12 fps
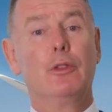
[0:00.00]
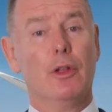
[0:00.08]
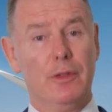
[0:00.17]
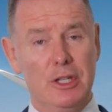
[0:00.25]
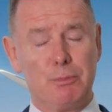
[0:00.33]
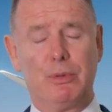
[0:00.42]

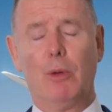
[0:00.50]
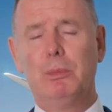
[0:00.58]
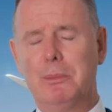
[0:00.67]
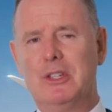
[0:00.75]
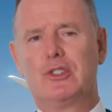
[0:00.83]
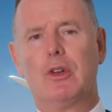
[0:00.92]
that this
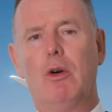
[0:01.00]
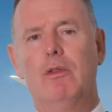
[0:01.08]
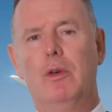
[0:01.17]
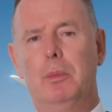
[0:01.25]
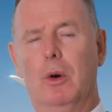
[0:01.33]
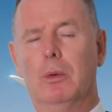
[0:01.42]
problem is
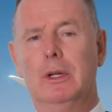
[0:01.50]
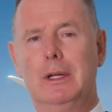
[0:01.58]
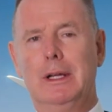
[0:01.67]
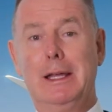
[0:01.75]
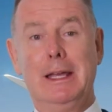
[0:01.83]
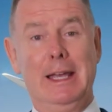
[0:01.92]
solvable.
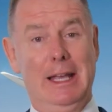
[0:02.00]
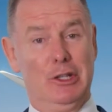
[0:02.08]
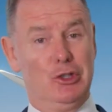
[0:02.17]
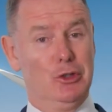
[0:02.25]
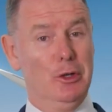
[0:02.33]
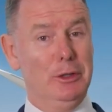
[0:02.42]

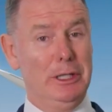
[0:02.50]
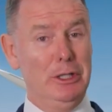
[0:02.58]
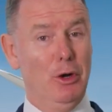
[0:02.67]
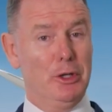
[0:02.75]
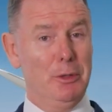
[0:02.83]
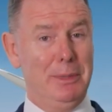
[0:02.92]
It's certainly
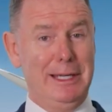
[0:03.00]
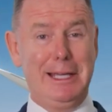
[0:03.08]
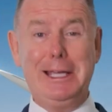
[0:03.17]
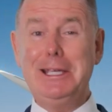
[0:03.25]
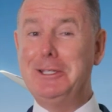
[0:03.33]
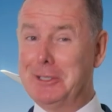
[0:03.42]
not going to be
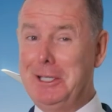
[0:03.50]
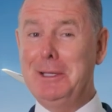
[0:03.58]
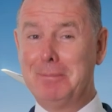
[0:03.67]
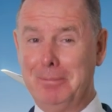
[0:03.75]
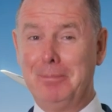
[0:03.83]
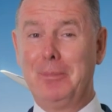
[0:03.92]
easy,
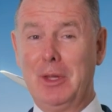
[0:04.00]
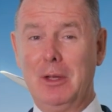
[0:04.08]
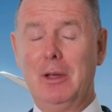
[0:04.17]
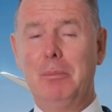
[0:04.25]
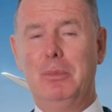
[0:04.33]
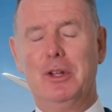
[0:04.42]

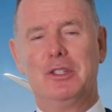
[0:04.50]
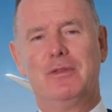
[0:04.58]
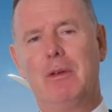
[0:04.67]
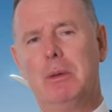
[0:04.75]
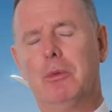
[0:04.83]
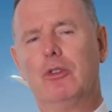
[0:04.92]
but it's
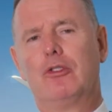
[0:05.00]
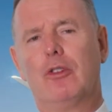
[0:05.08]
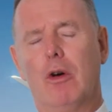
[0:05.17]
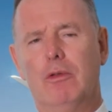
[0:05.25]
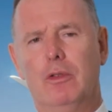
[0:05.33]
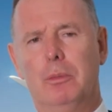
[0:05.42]
very much
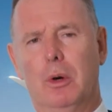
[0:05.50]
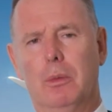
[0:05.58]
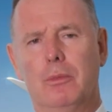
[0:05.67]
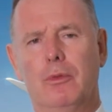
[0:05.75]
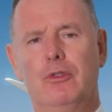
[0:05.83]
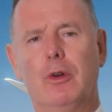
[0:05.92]

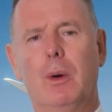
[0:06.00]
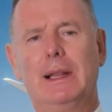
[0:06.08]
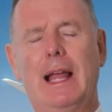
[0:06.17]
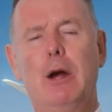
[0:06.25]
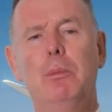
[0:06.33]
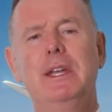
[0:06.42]
solvable. So
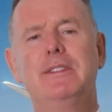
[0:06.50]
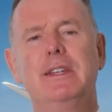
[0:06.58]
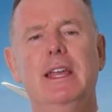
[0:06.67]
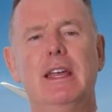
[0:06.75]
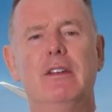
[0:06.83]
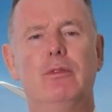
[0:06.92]
allow me to
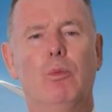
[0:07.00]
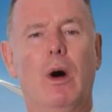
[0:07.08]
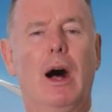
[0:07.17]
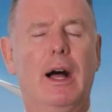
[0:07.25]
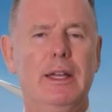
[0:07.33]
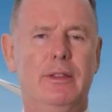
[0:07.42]
give
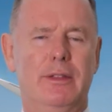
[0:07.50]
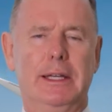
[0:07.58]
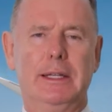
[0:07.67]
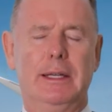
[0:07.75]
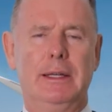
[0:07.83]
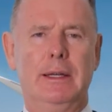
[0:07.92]
what I
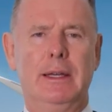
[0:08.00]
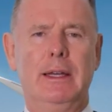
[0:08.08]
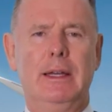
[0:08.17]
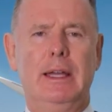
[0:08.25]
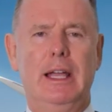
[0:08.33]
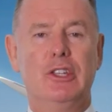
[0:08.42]
think
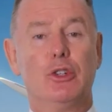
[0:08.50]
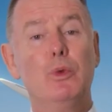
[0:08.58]
is a